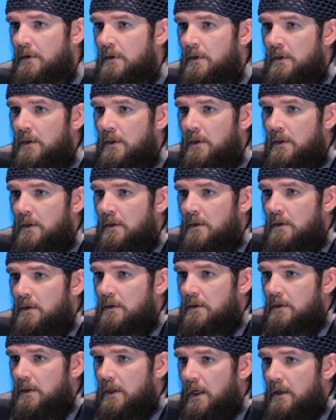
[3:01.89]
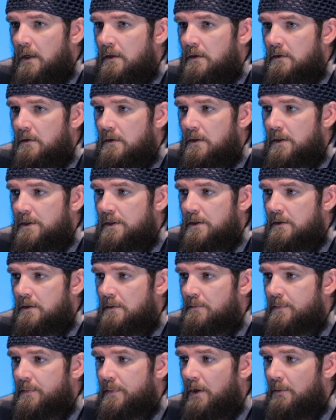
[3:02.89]
heroes yeah because you
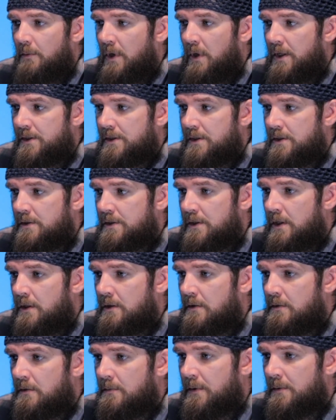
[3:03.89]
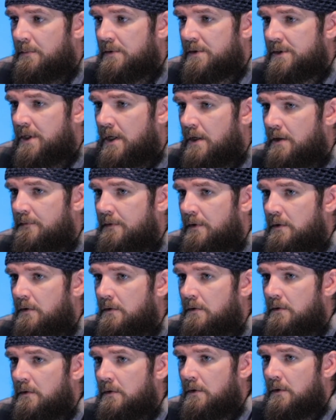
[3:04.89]
can put monsters on other people's stuff
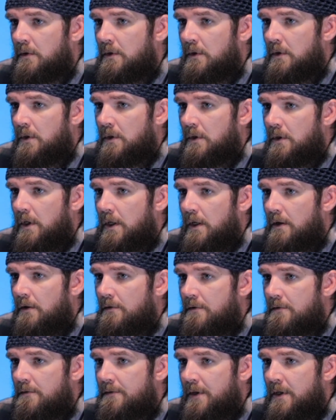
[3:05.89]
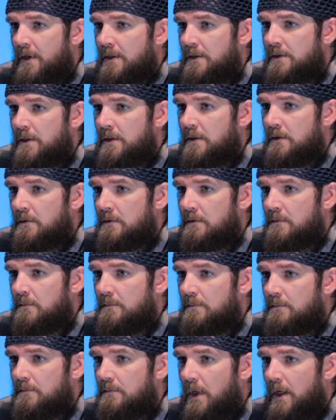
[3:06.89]
and other things
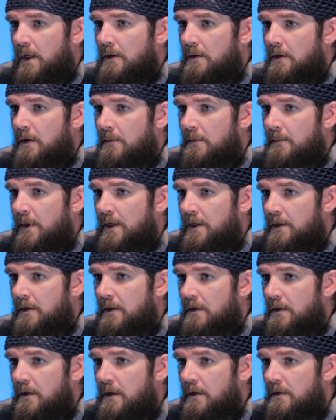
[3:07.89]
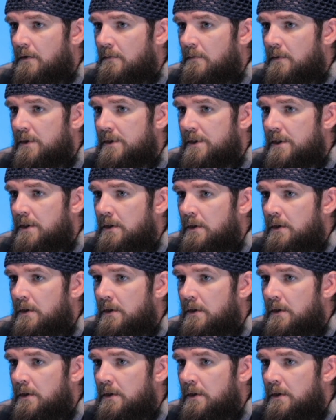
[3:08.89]
i don't know about any of the other ones